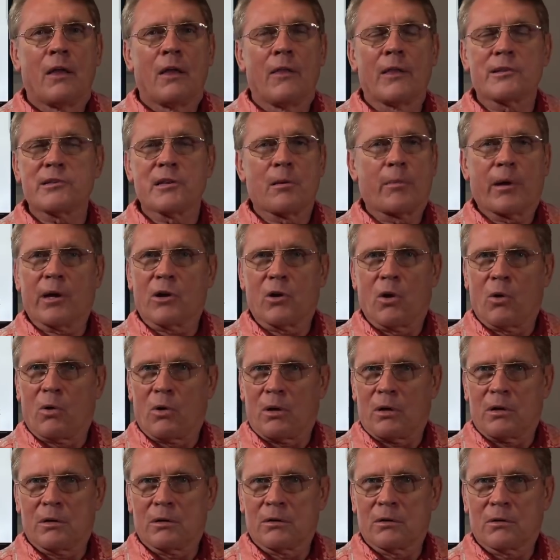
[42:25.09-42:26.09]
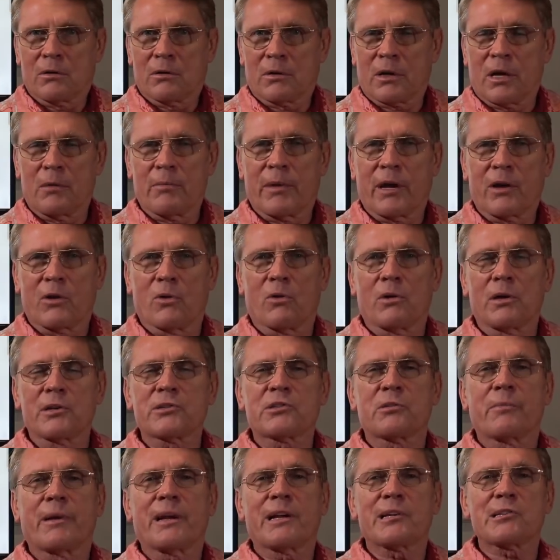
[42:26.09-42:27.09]
That's not my goal. Okay, my goal
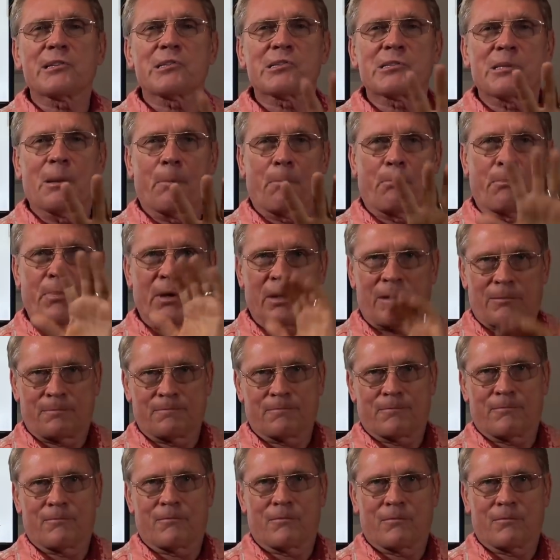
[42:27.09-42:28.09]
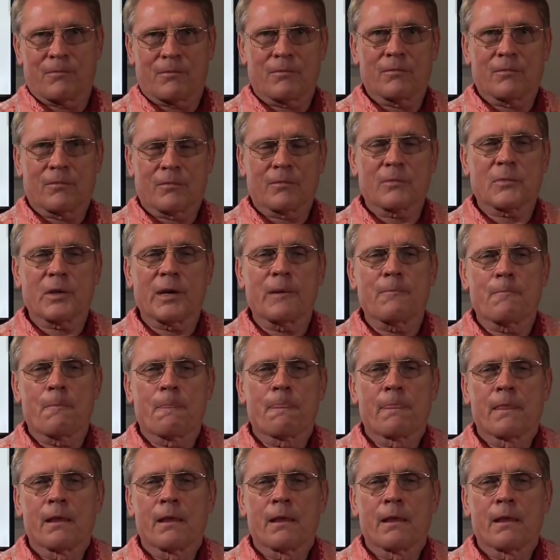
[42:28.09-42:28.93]
is to make it simple. Okay.